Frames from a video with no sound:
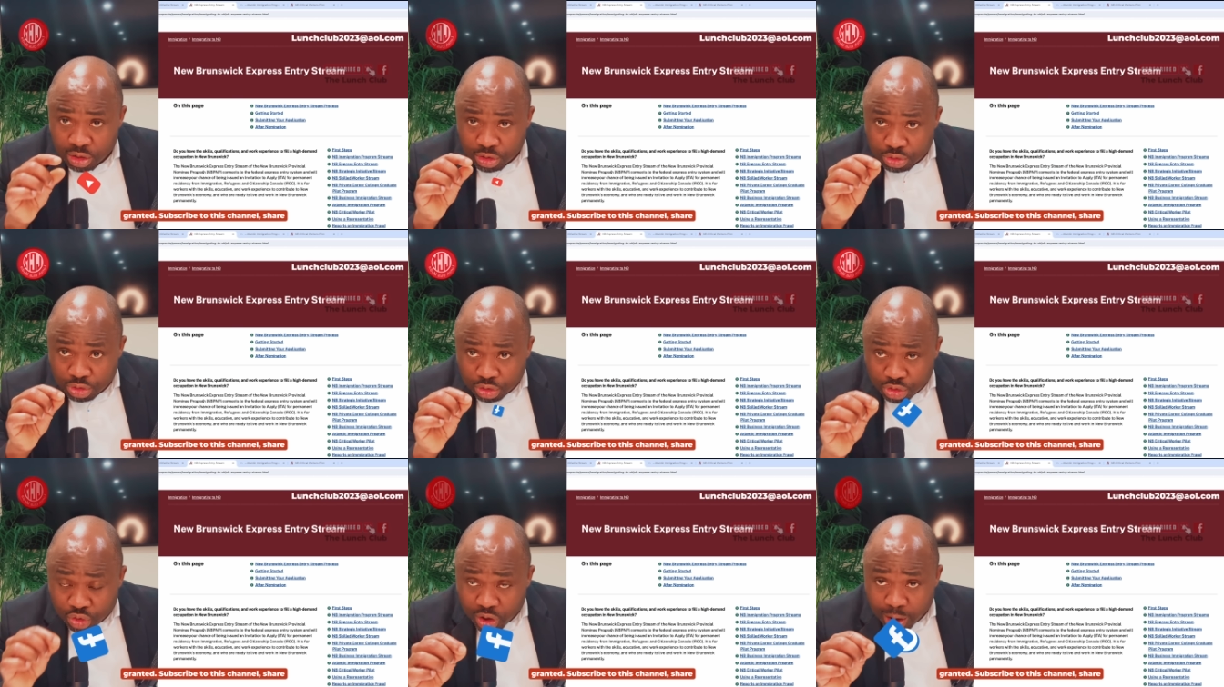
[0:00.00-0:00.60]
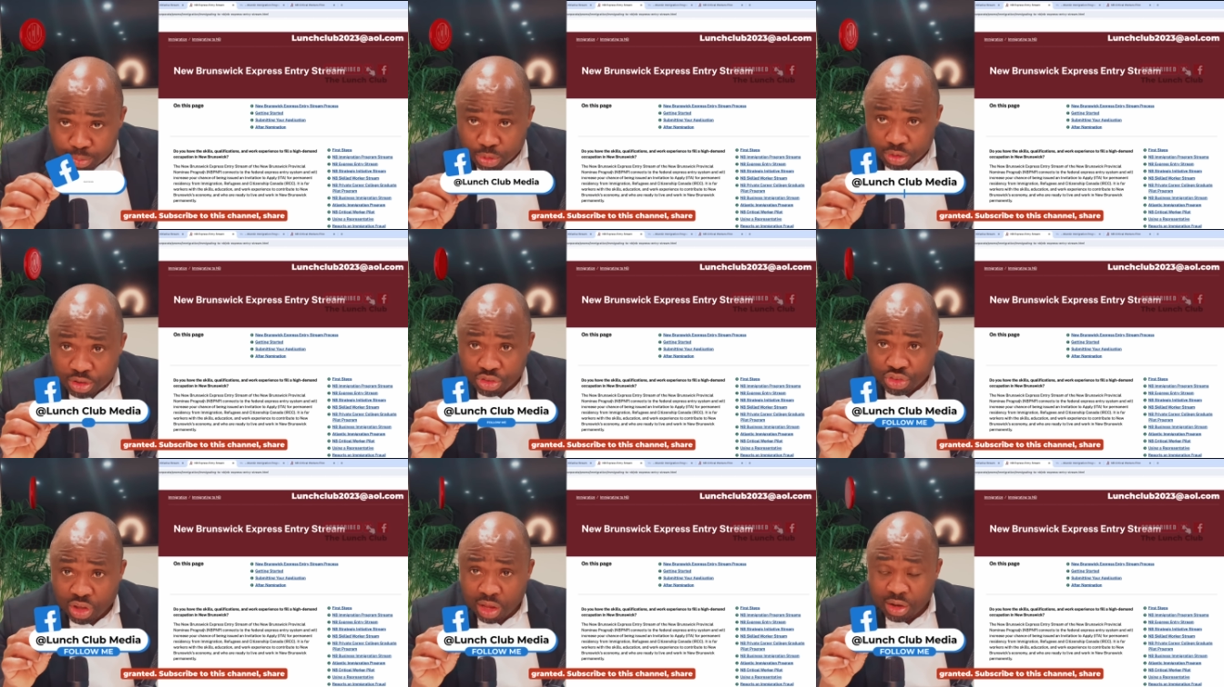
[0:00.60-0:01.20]
Subscribe to
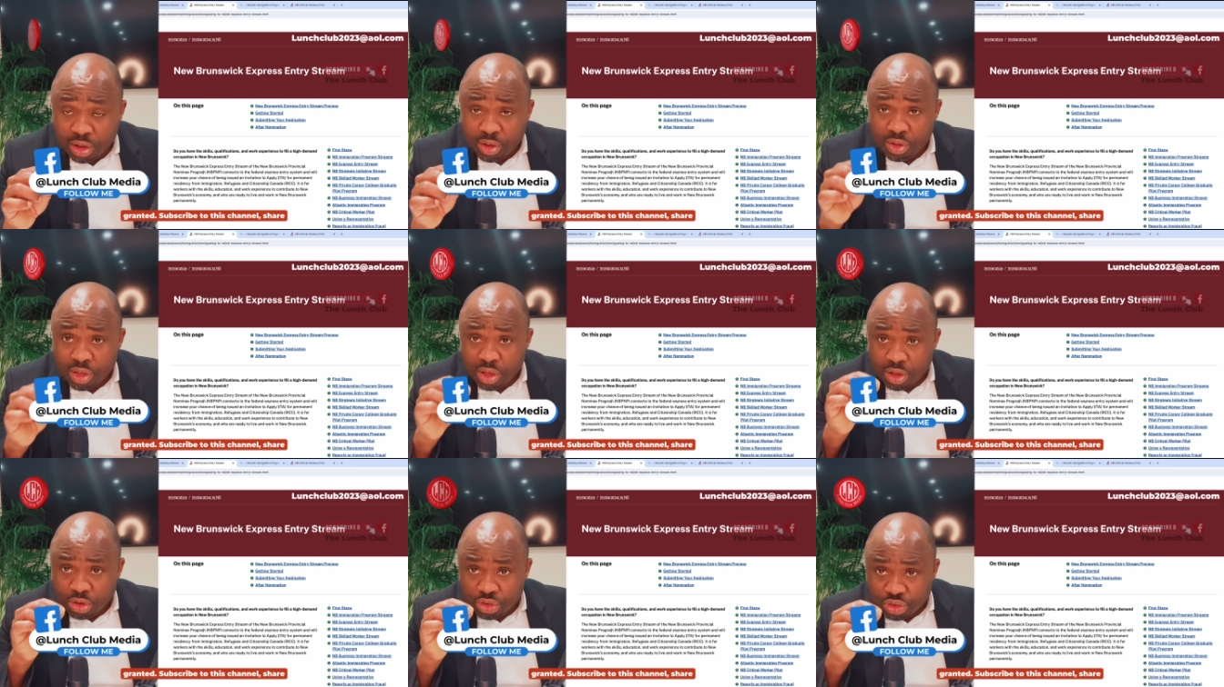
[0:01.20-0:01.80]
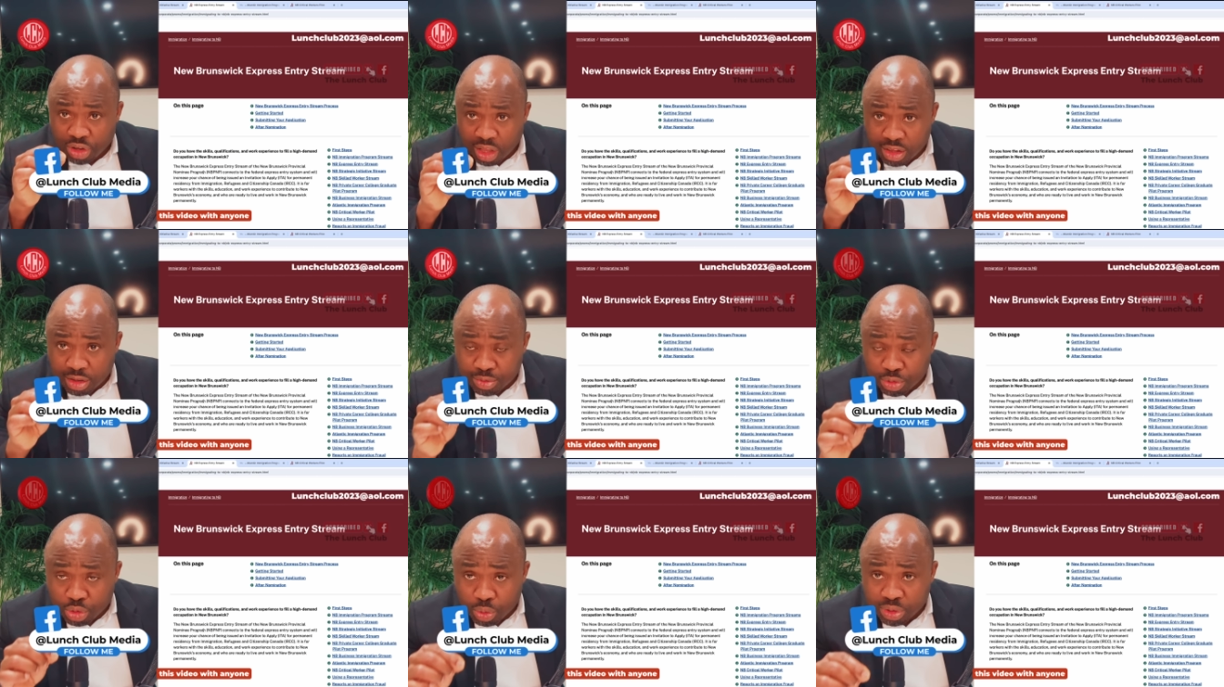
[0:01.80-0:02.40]
this channel, share this
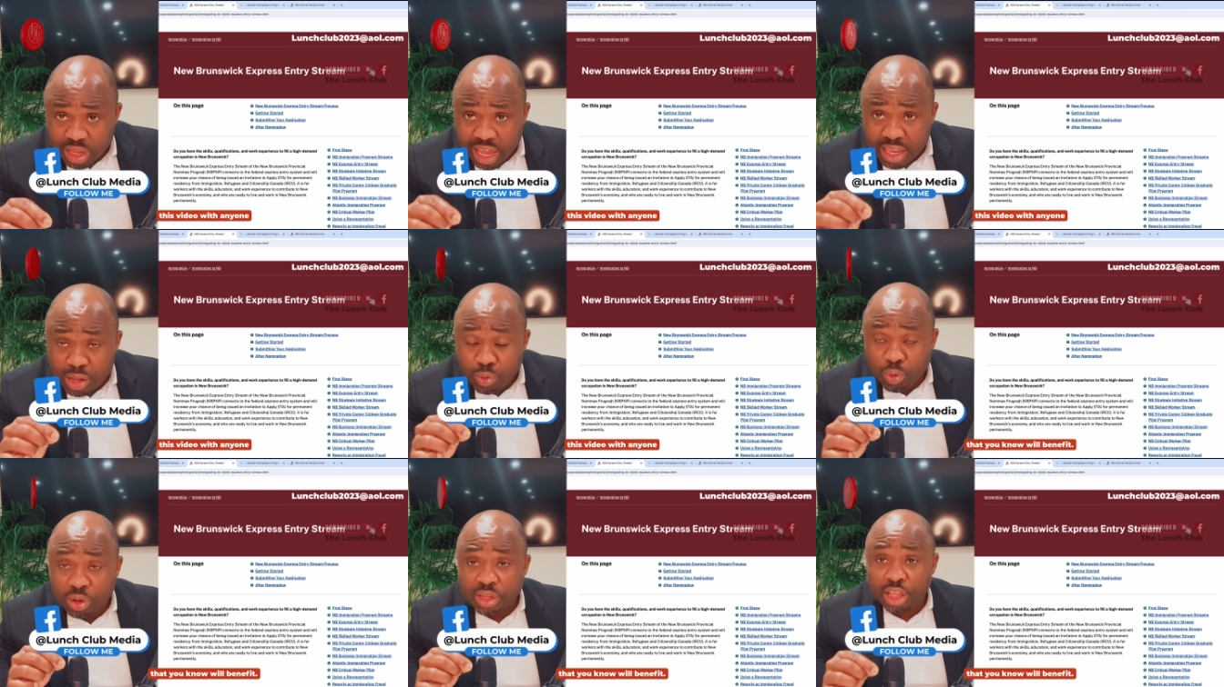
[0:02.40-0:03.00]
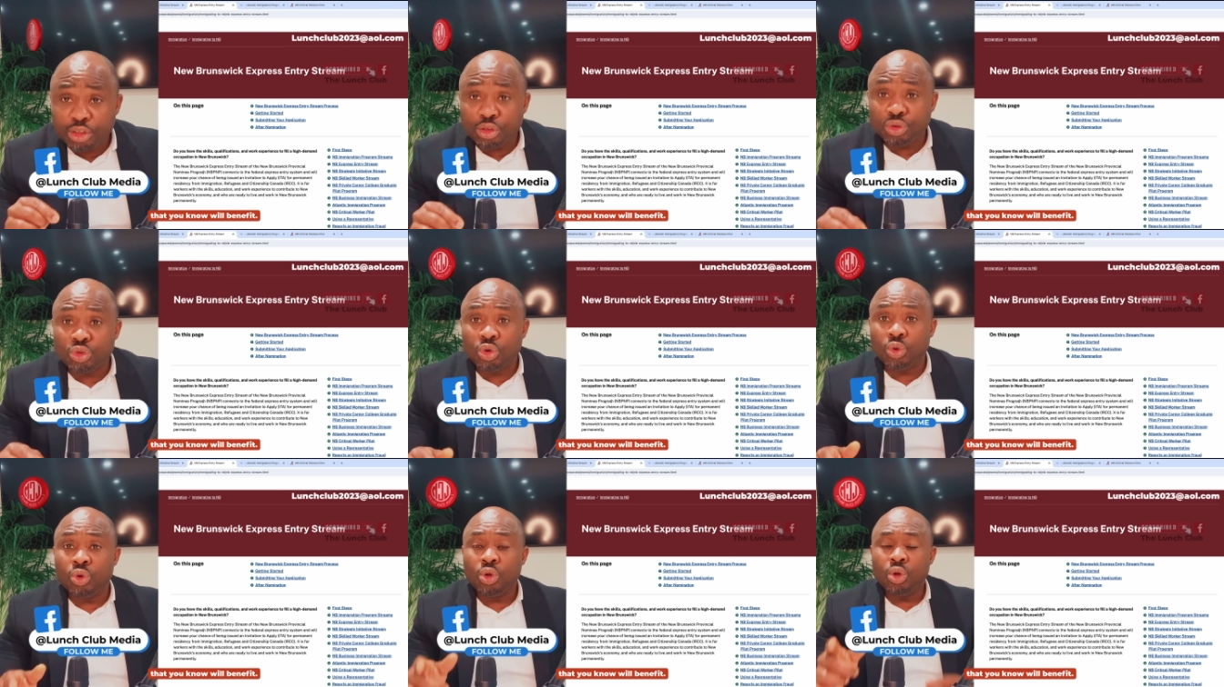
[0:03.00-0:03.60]
video with anyone that you
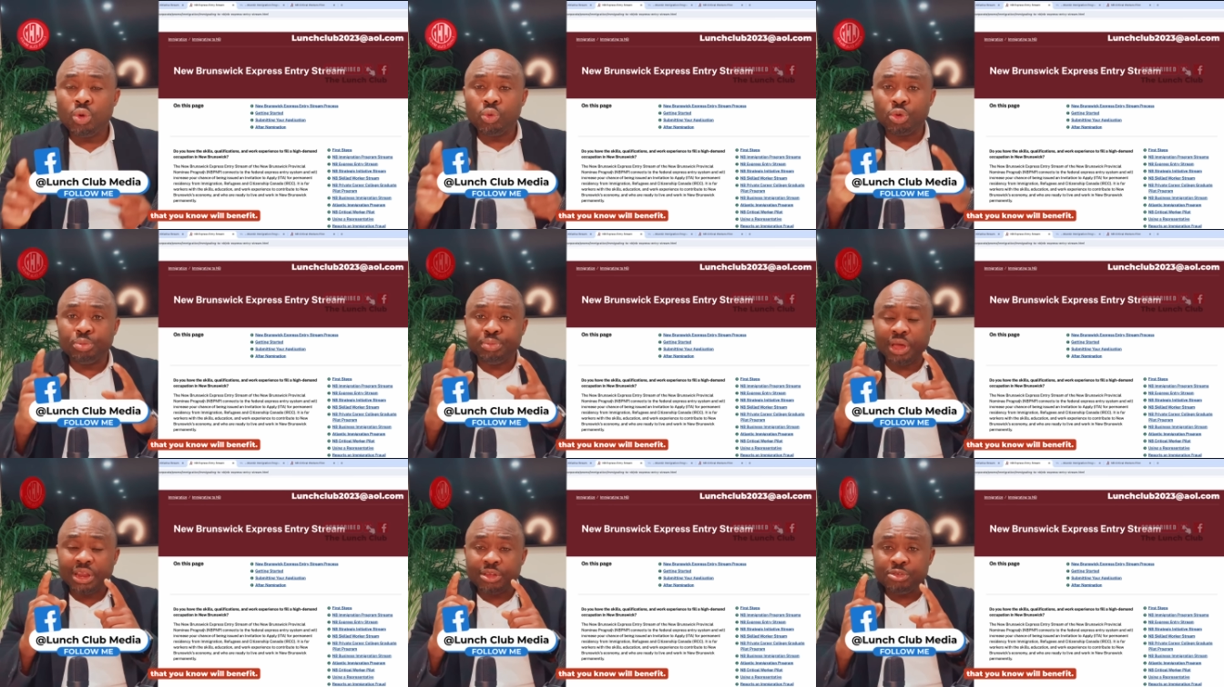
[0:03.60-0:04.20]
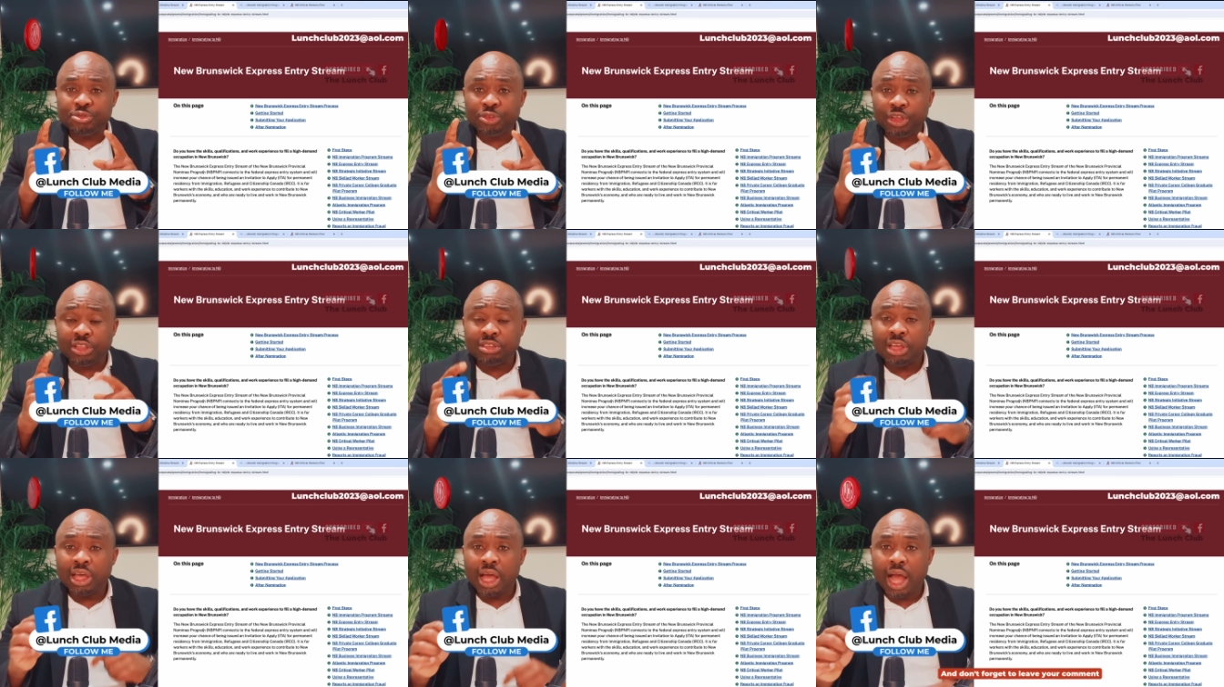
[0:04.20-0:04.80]
know will
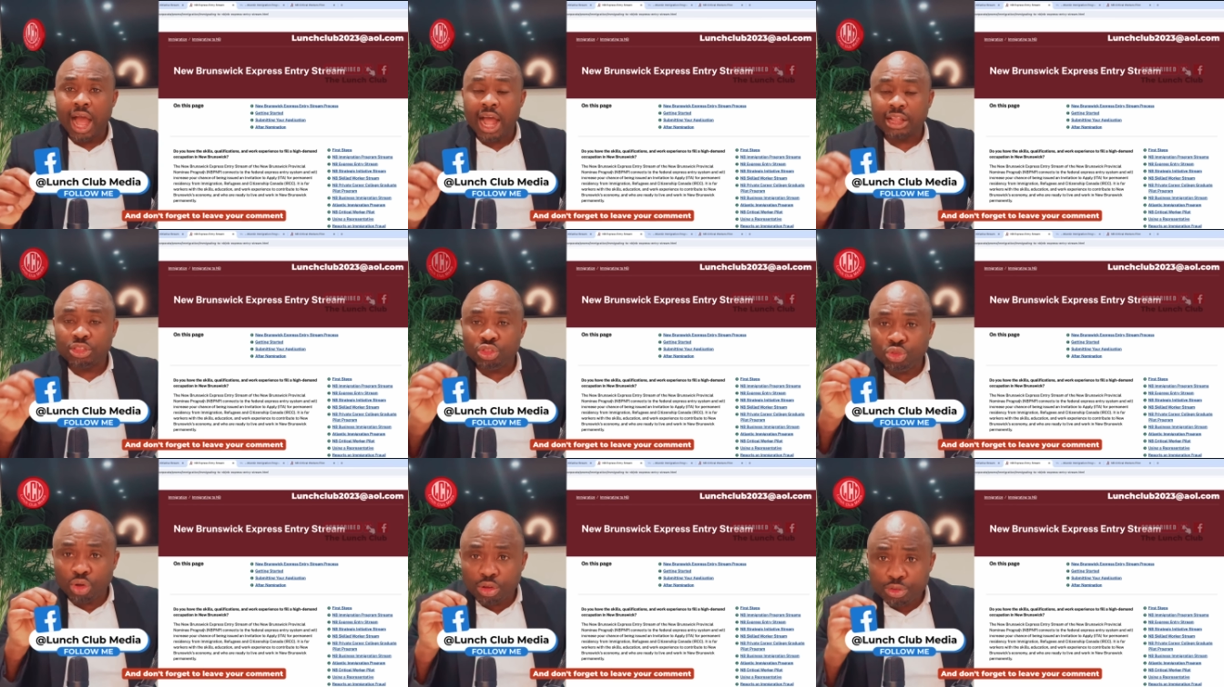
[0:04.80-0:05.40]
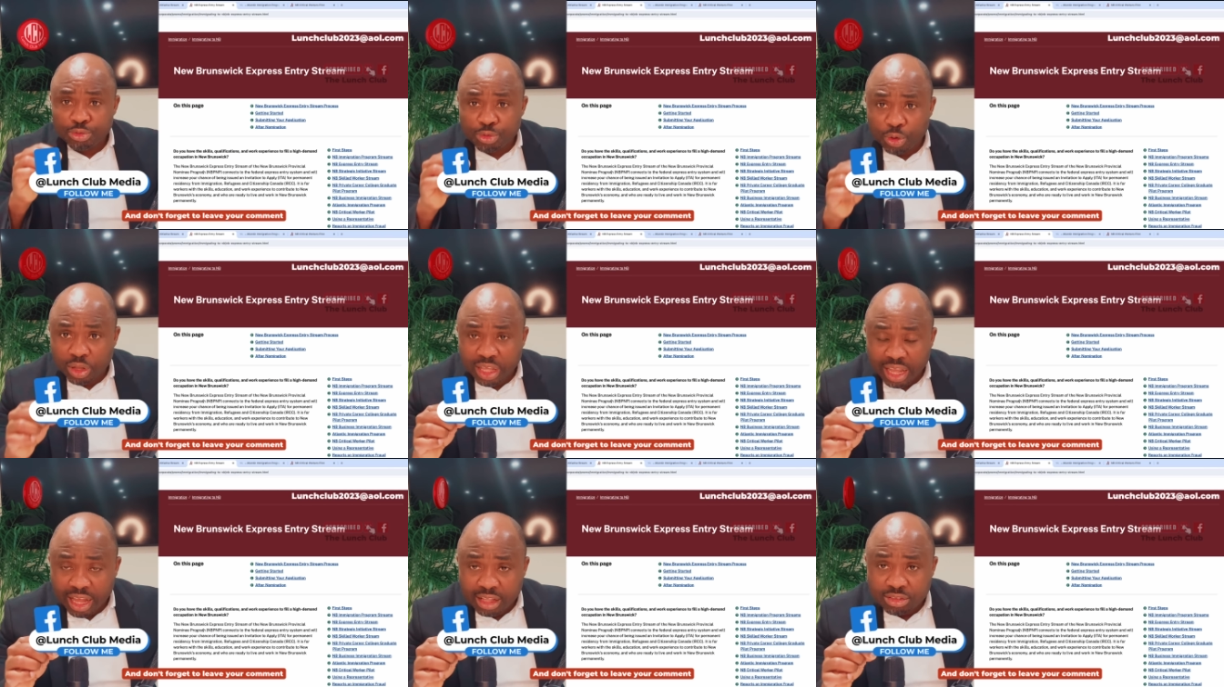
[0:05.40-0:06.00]
benefit, and don't
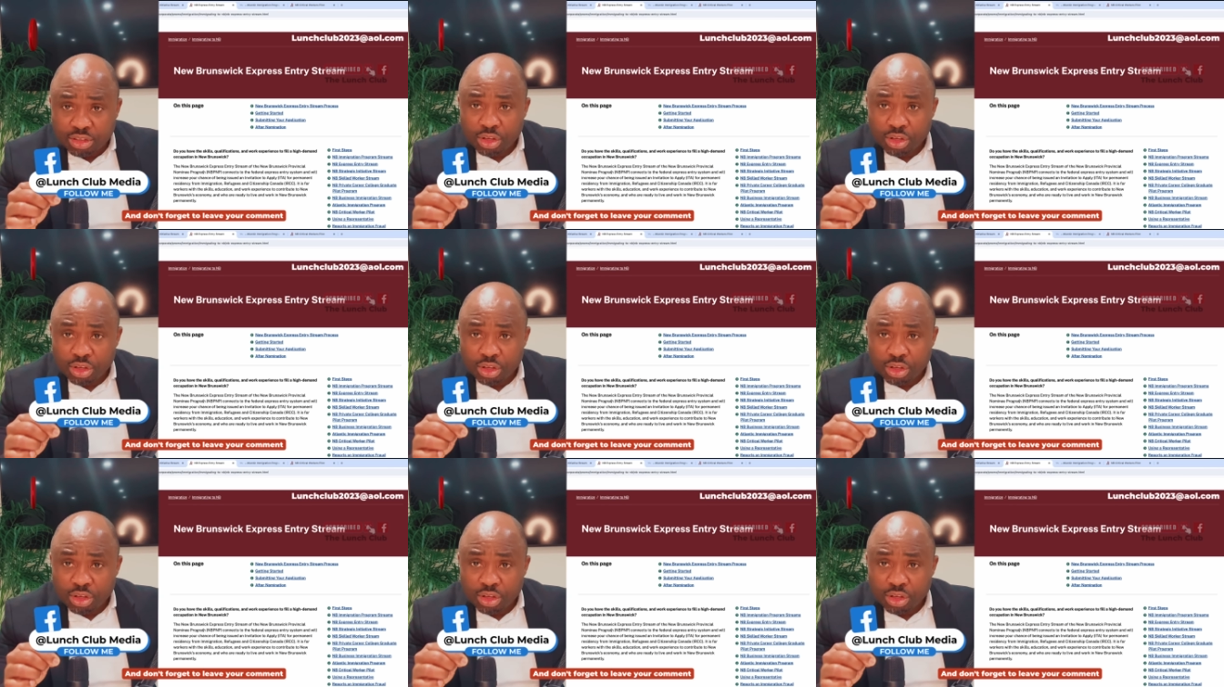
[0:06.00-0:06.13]
forget